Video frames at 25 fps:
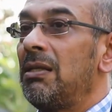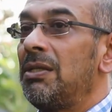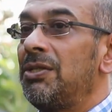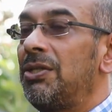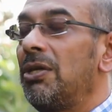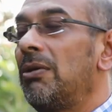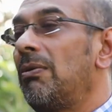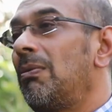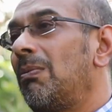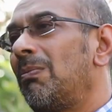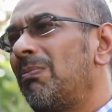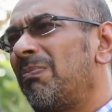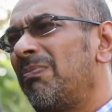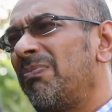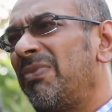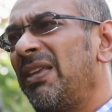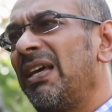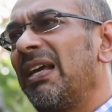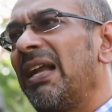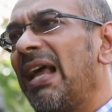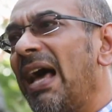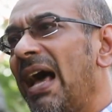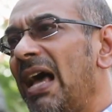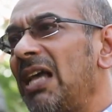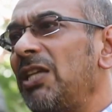So
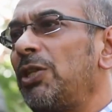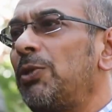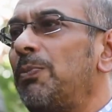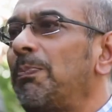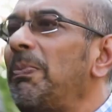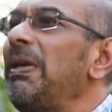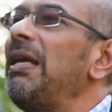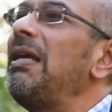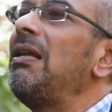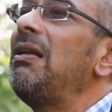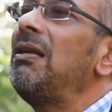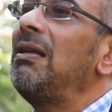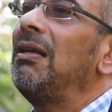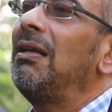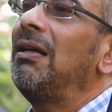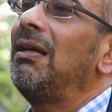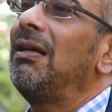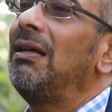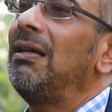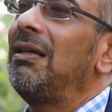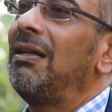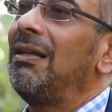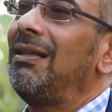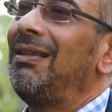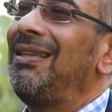there has been
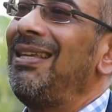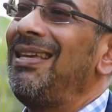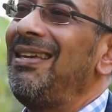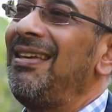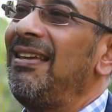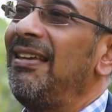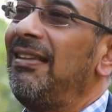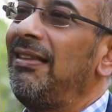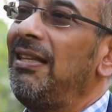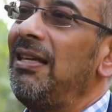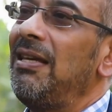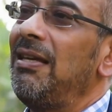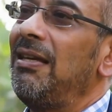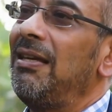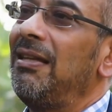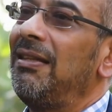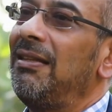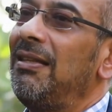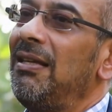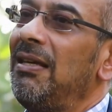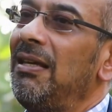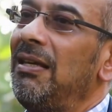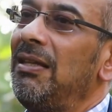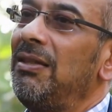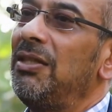
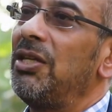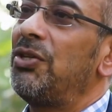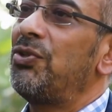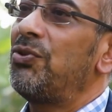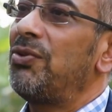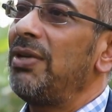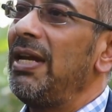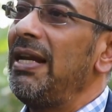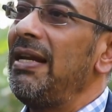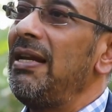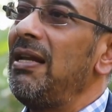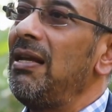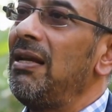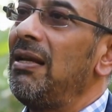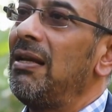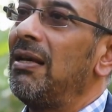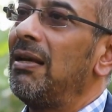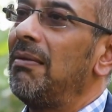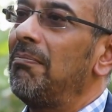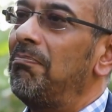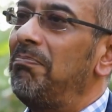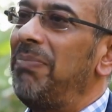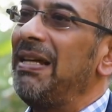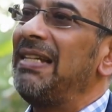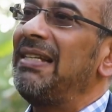the trading
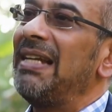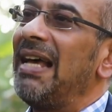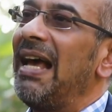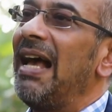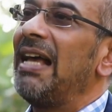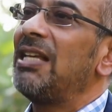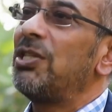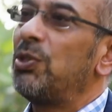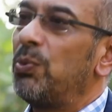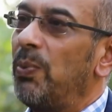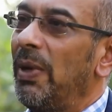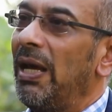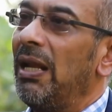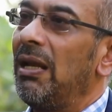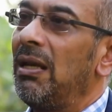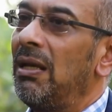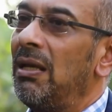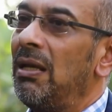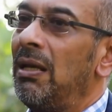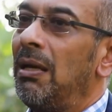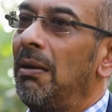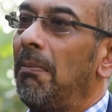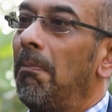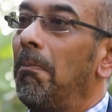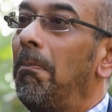bit as well,
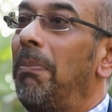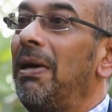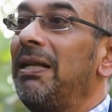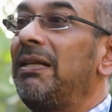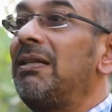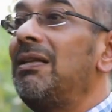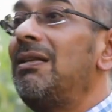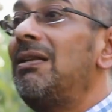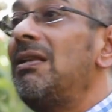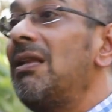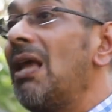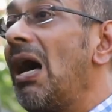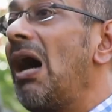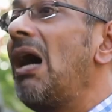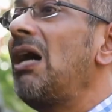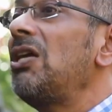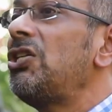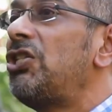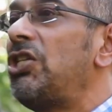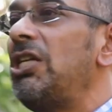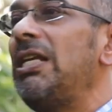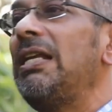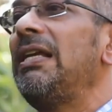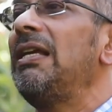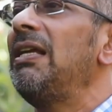but
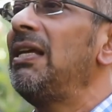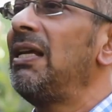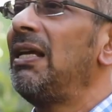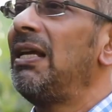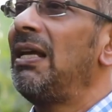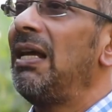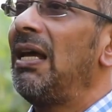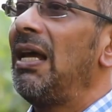largely